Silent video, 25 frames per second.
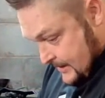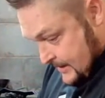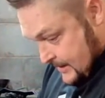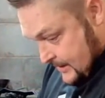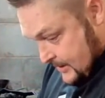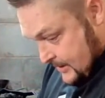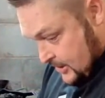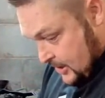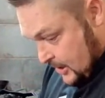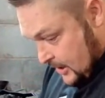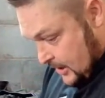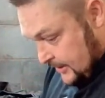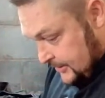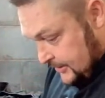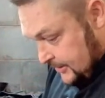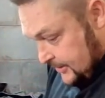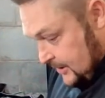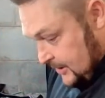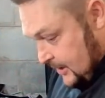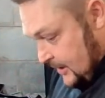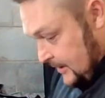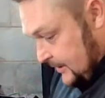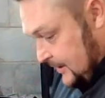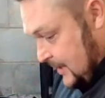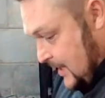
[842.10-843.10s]
and causes a
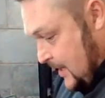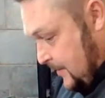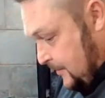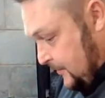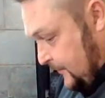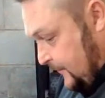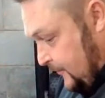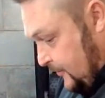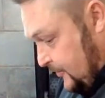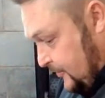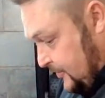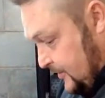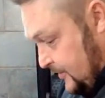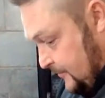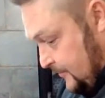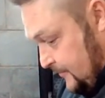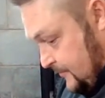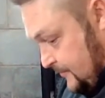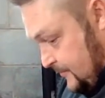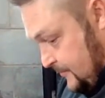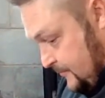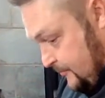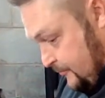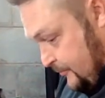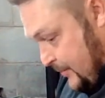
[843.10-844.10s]
lot of times for some
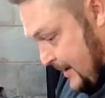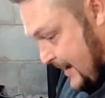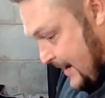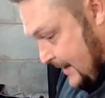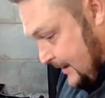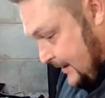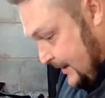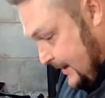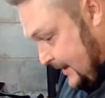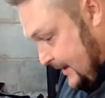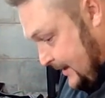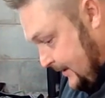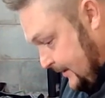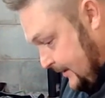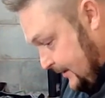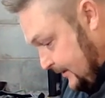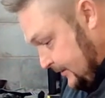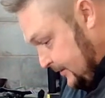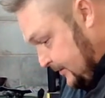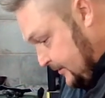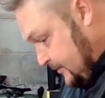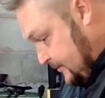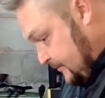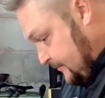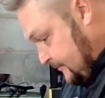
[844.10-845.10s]
bad landings.